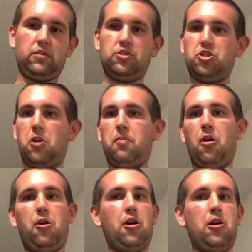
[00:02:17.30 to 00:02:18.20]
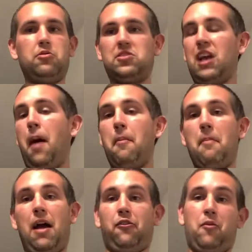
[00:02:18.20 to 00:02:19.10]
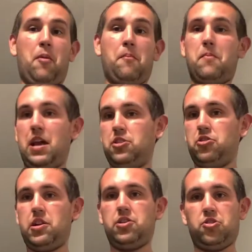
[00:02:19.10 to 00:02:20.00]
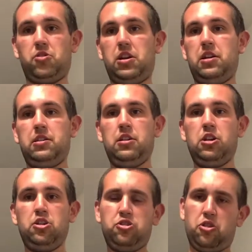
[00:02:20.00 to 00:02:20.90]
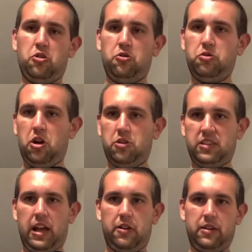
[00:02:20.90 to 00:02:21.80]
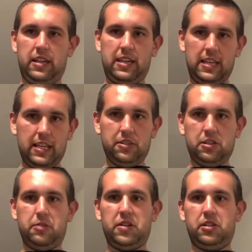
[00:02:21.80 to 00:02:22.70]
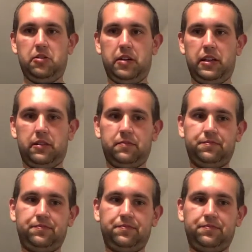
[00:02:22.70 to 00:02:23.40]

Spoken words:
Joe Burrow's coming back from a major injury, so who knows how he's going to be doing.